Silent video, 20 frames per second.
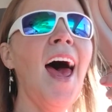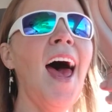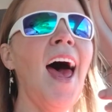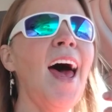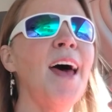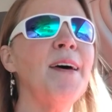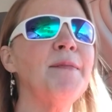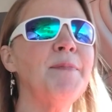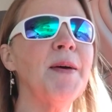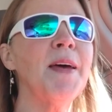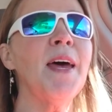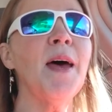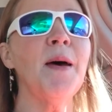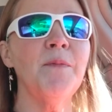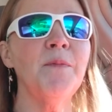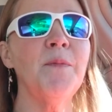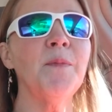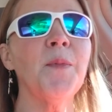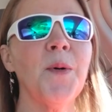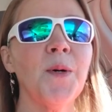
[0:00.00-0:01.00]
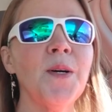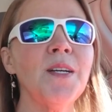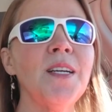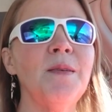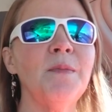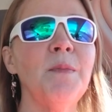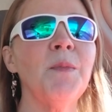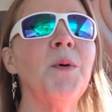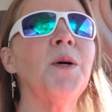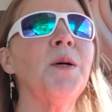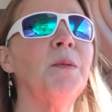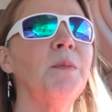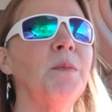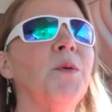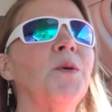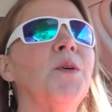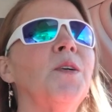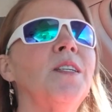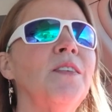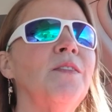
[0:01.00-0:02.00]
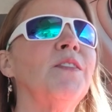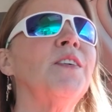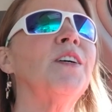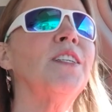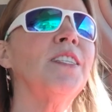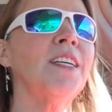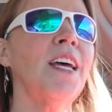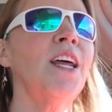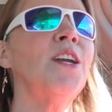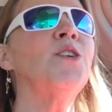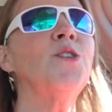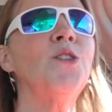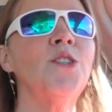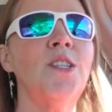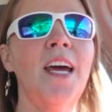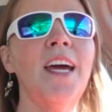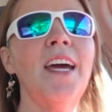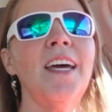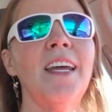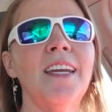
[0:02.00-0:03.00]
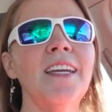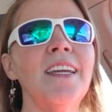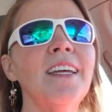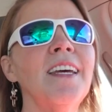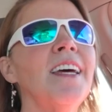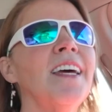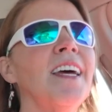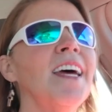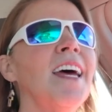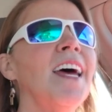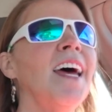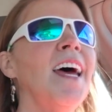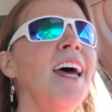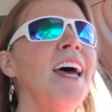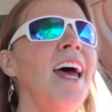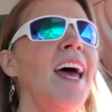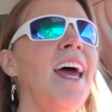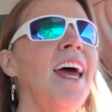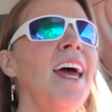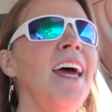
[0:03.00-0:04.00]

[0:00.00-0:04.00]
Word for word: I become more and more and more difficult to understand.